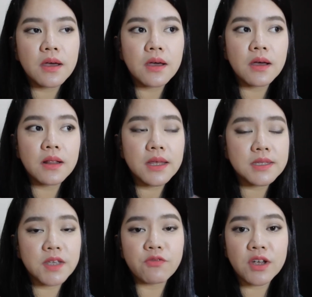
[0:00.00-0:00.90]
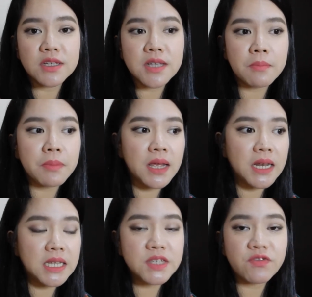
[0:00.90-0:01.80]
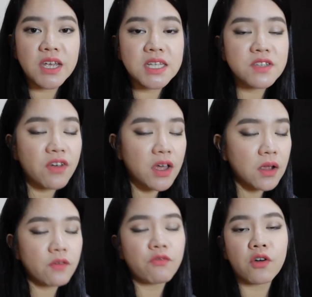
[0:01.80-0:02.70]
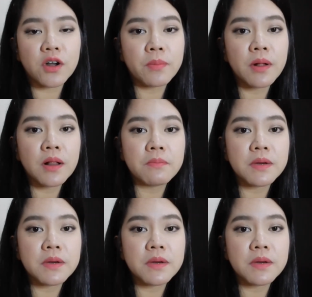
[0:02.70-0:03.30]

Uh, let's say for example Innisfree is very affordable,